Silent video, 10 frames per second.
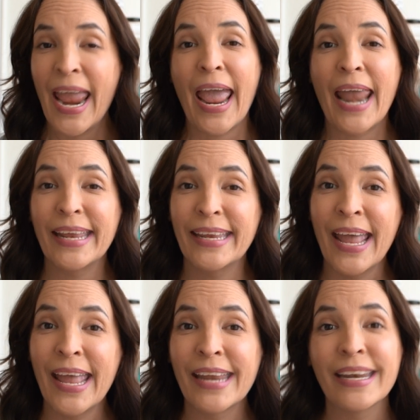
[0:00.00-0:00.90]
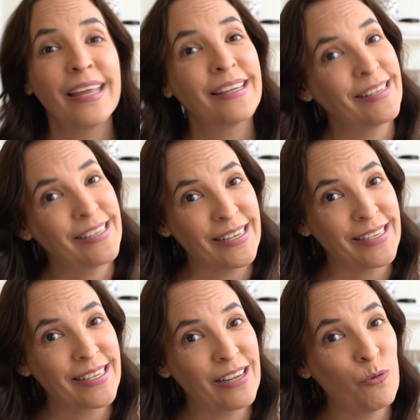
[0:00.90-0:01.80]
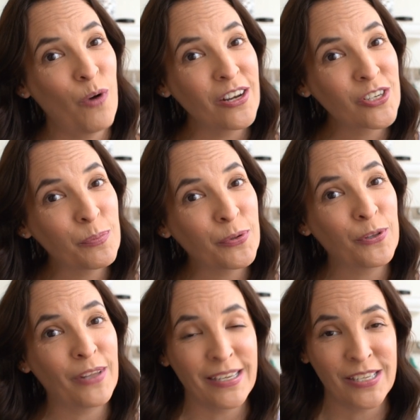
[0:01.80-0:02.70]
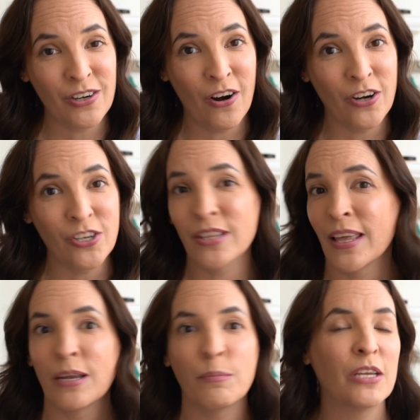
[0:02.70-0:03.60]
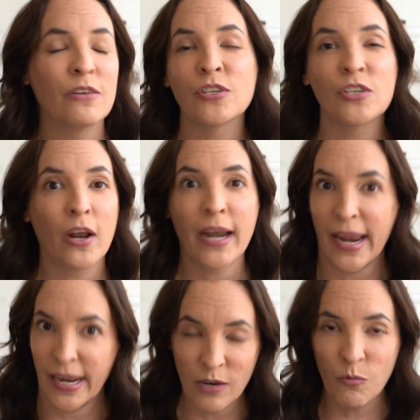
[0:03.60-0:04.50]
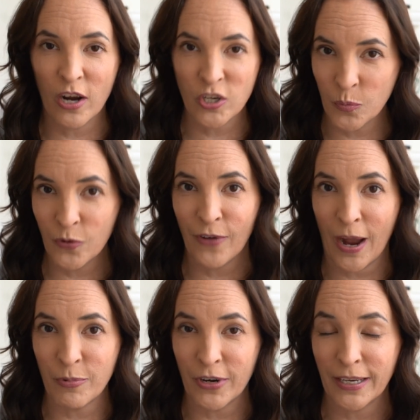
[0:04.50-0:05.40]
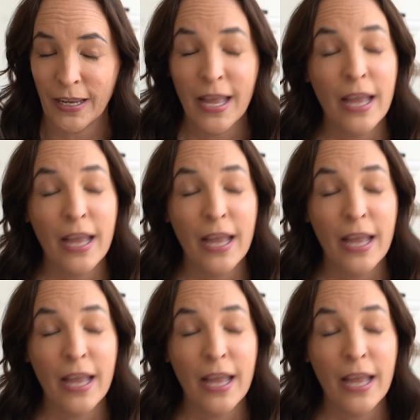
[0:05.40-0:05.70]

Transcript: And again, since they're washable like starch, they can be used on any washable fabric.